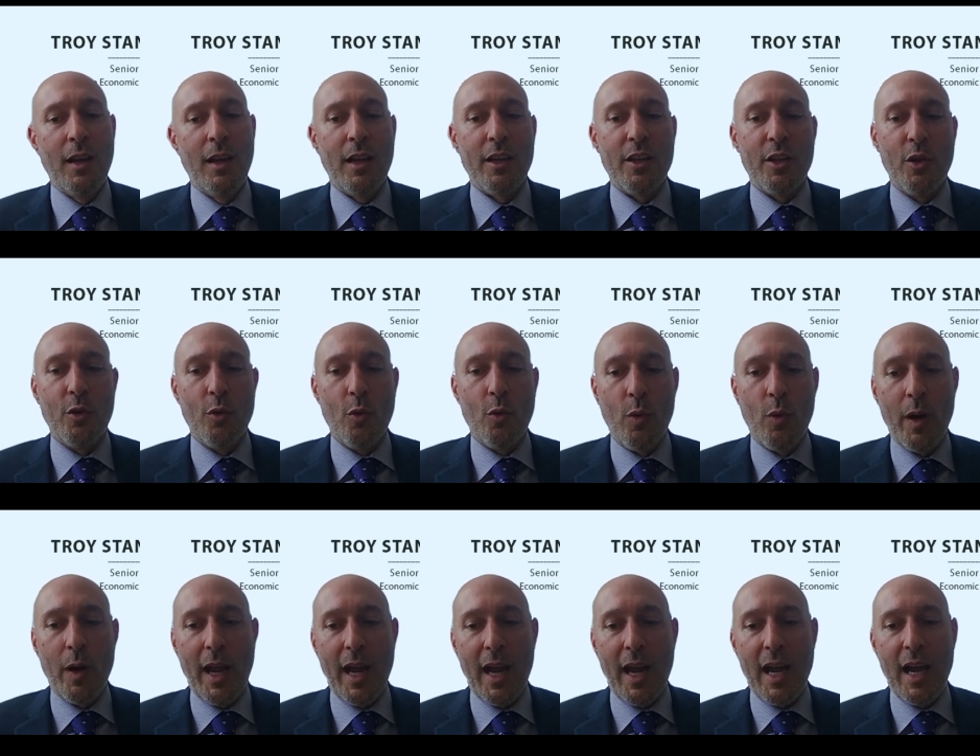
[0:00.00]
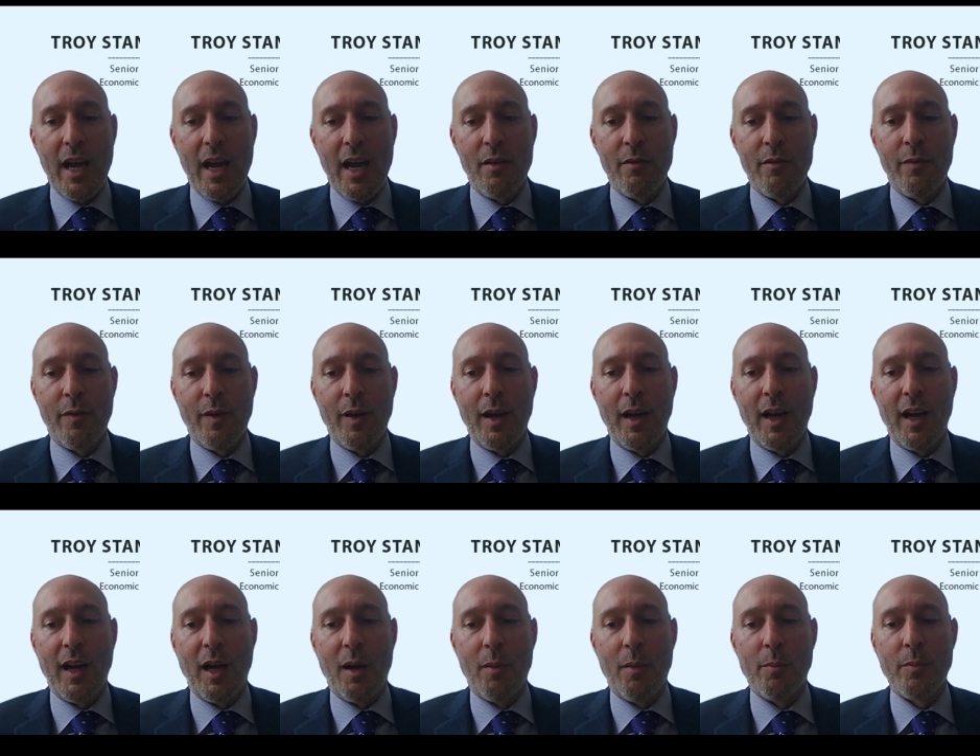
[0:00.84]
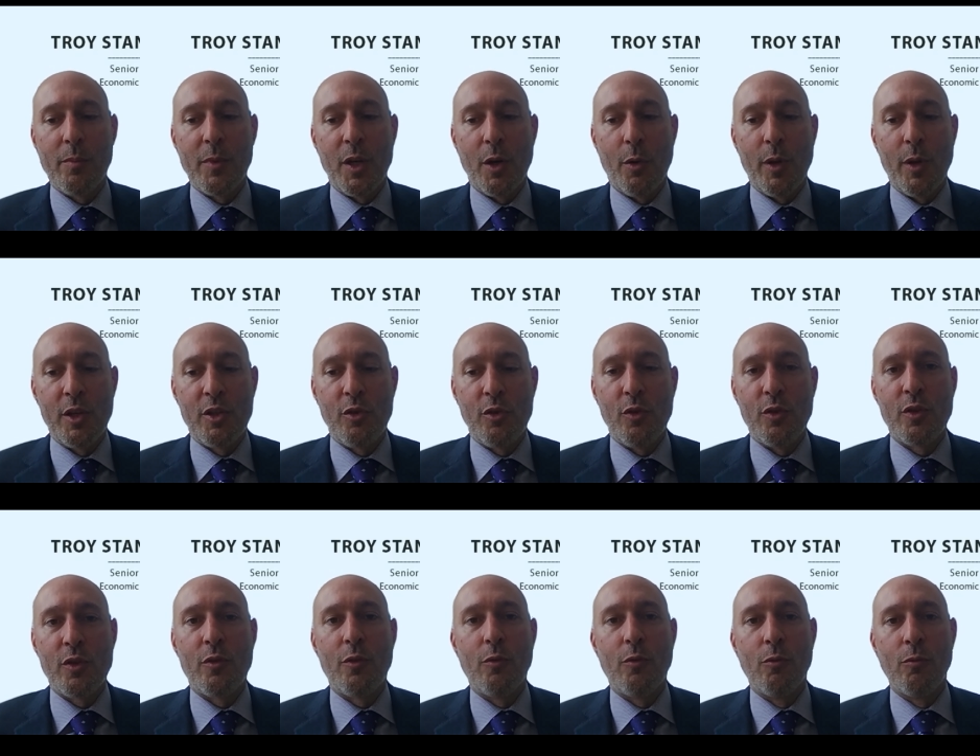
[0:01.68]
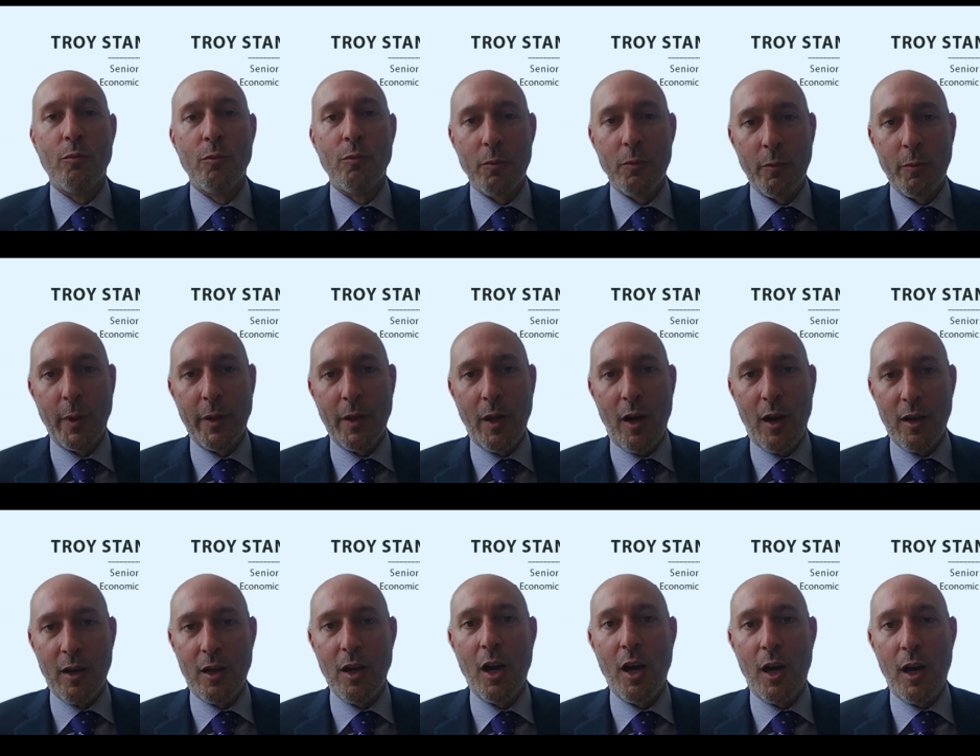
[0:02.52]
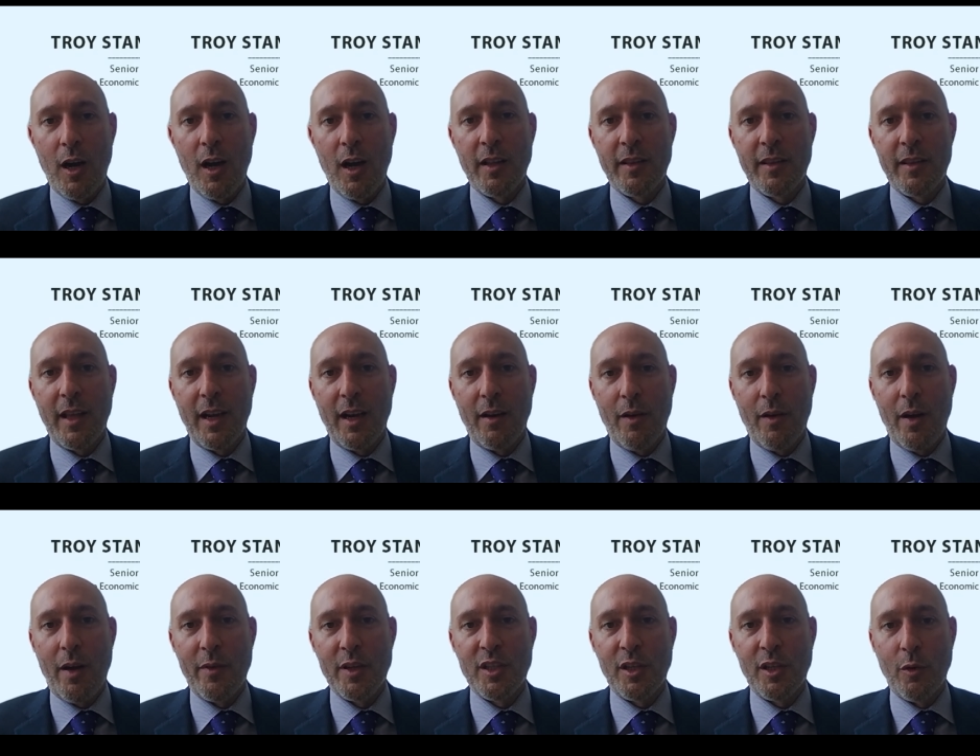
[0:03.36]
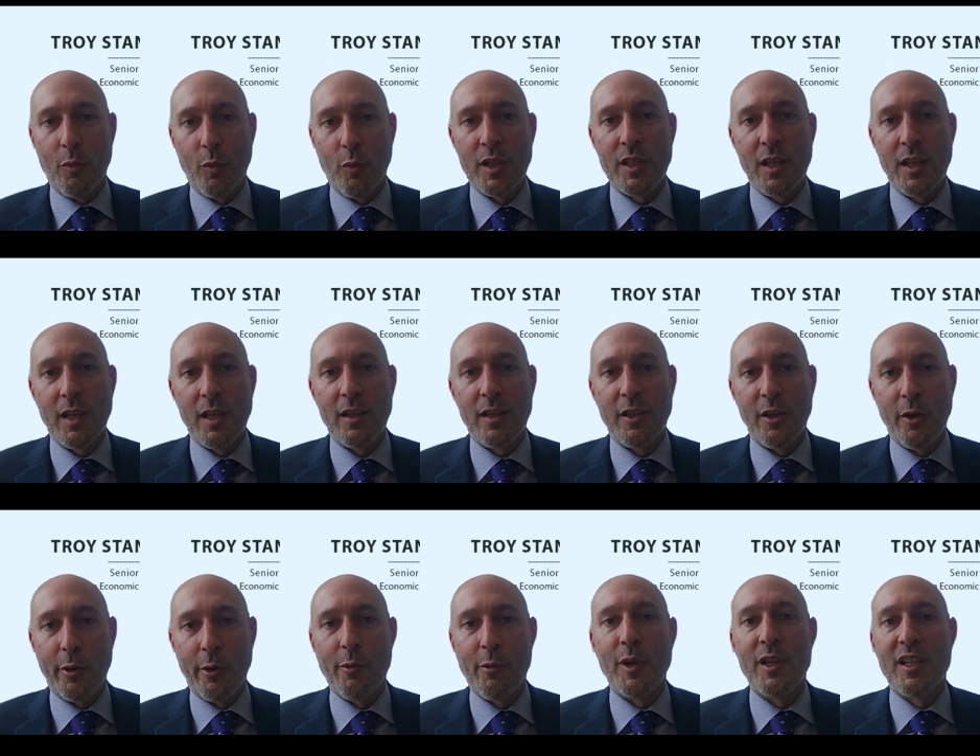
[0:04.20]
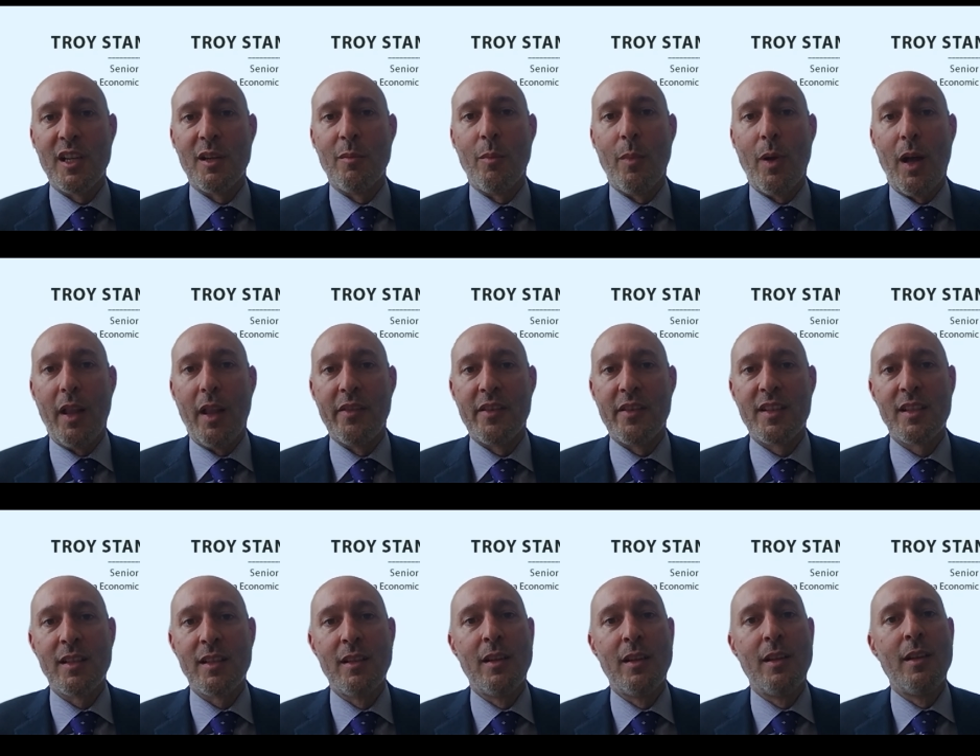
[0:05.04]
You have, issues with Hong Kong that have obviously arisen, in recent months.